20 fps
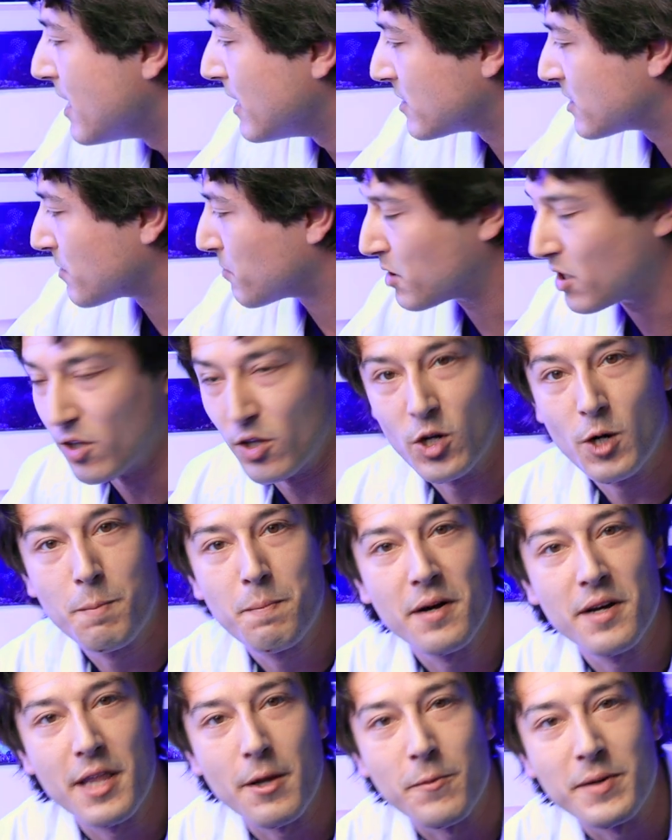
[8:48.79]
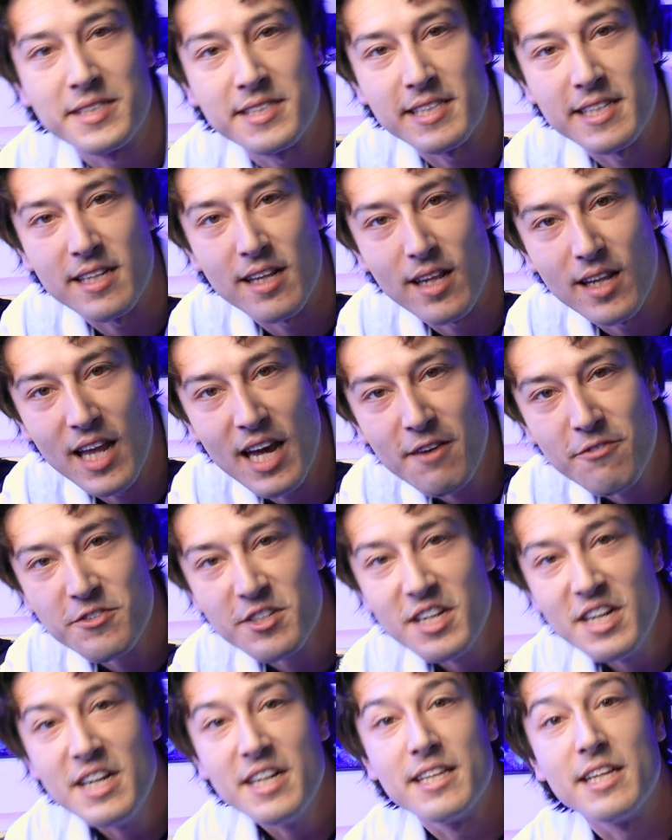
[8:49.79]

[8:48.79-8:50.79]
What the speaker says: and some caulerpa that we see to the left,